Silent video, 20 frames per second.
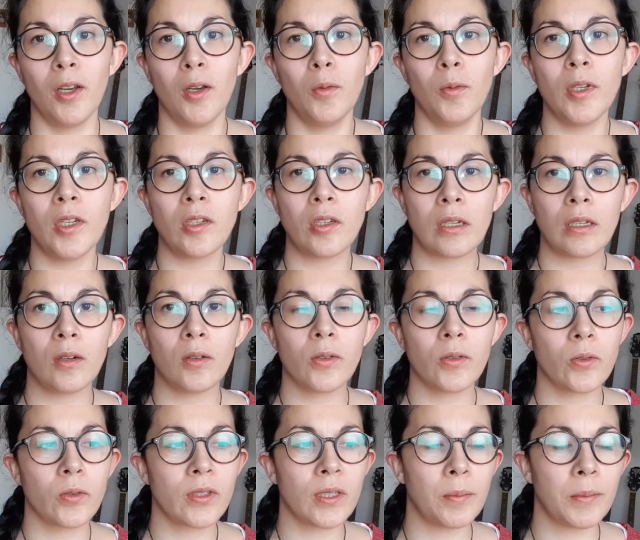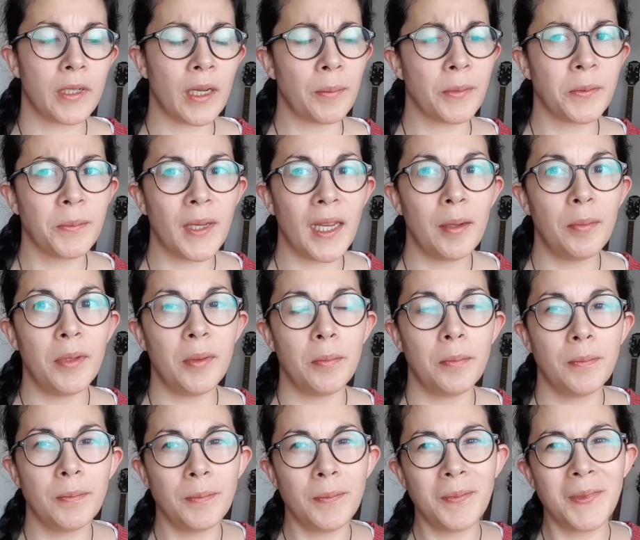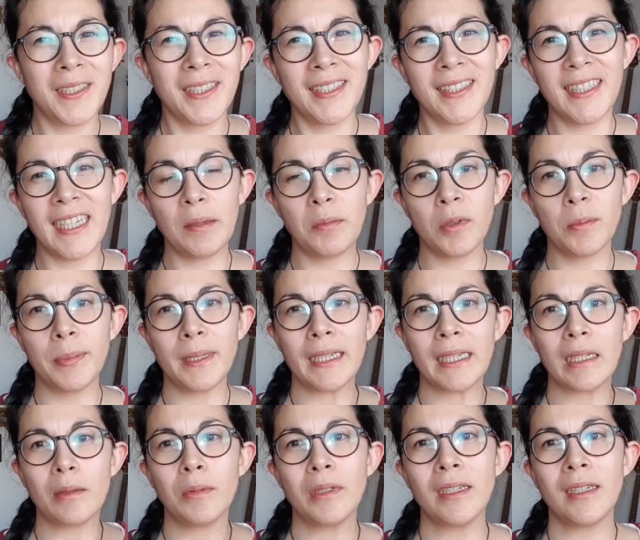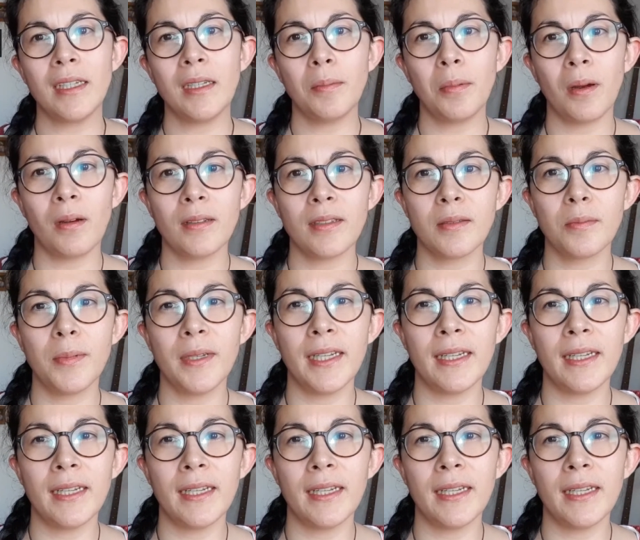which can also sometimes maybe seem a bit gimmicky possibly,